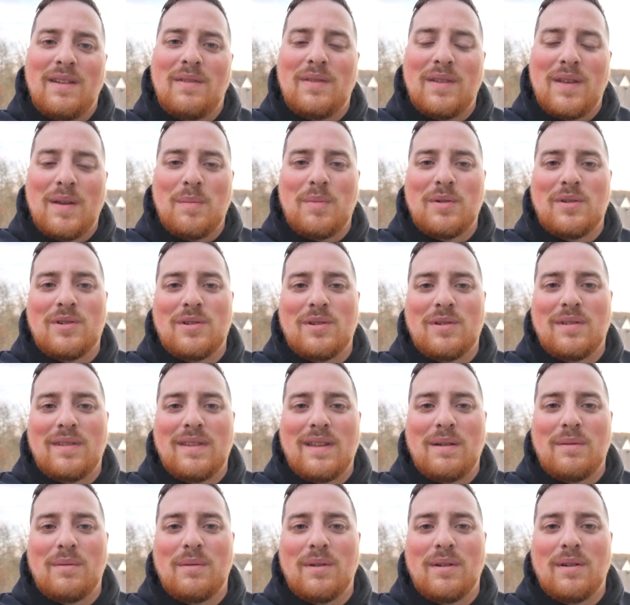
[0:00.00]
temperature
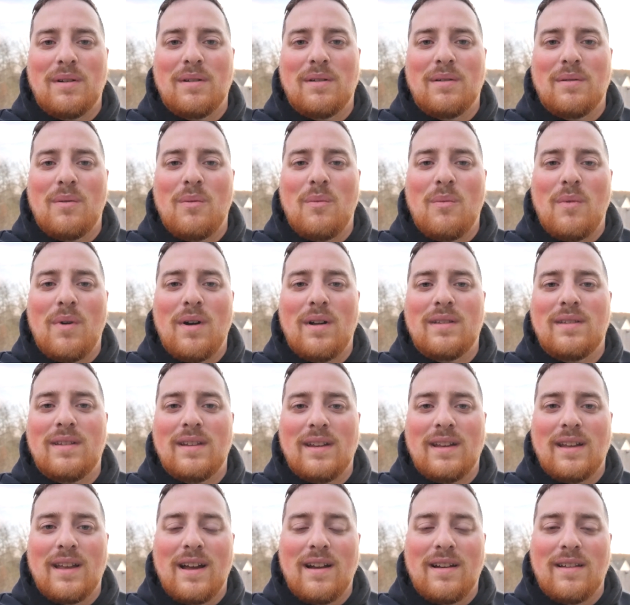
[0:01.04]
that we're
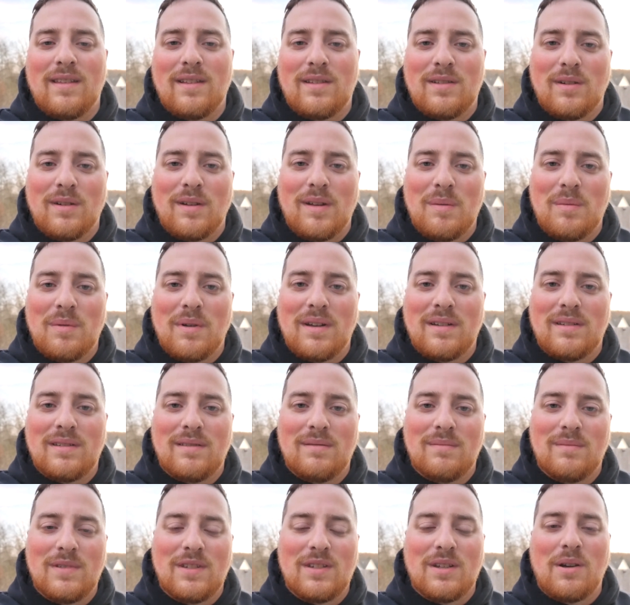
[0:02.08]
wanting out of the turkey breast.
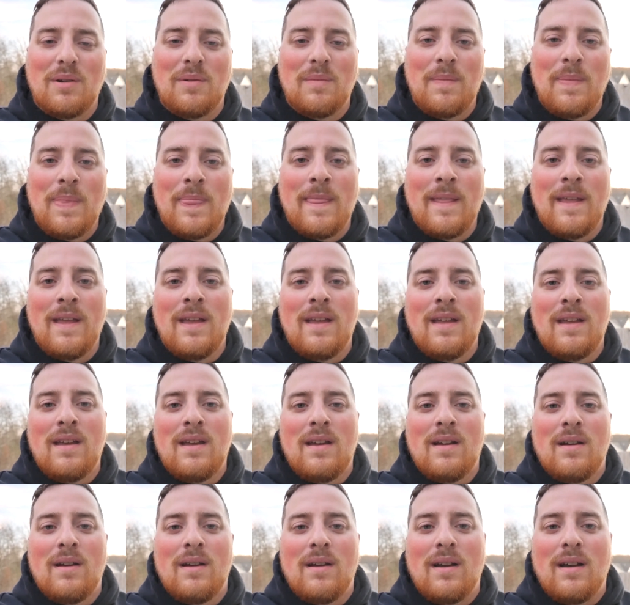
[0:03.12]
So
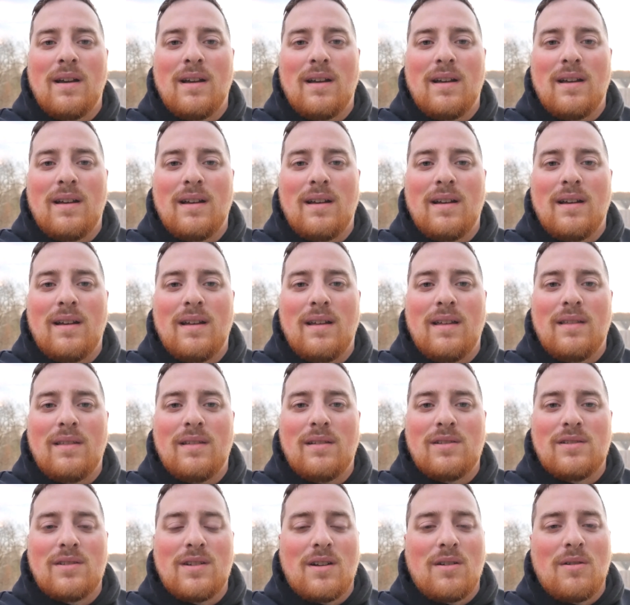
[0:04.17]

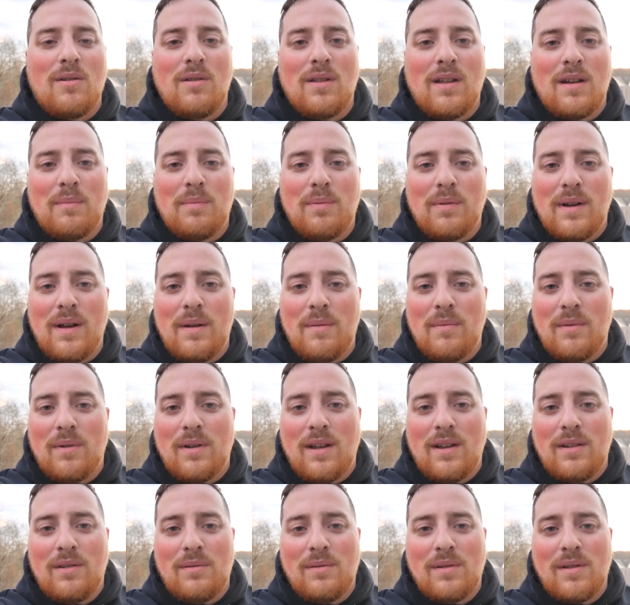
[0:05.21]
there's not a whole lot of prep. We're
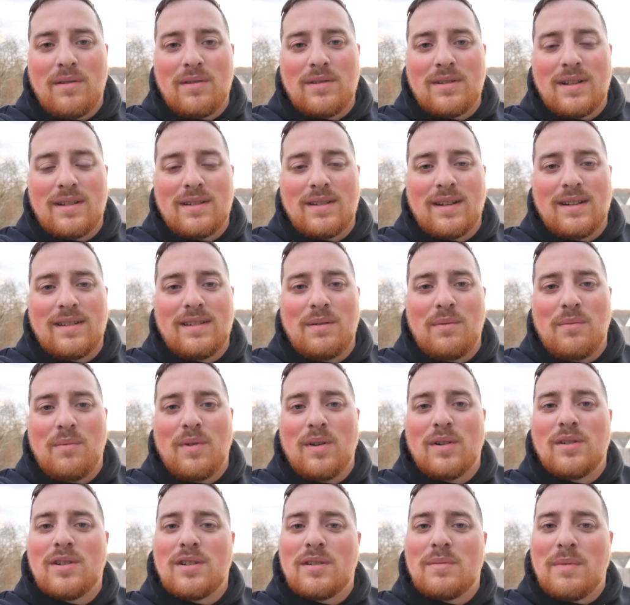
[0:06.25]
not doing other sides. Like I said,
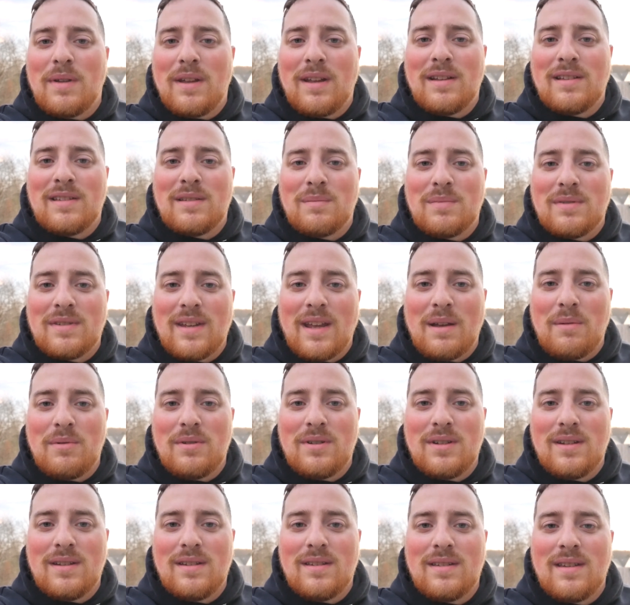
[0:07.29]
we're just making some
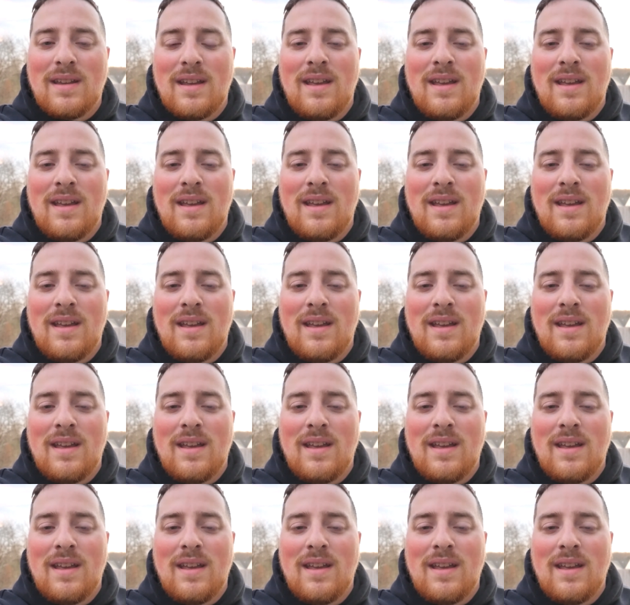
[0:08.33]
sandwiches,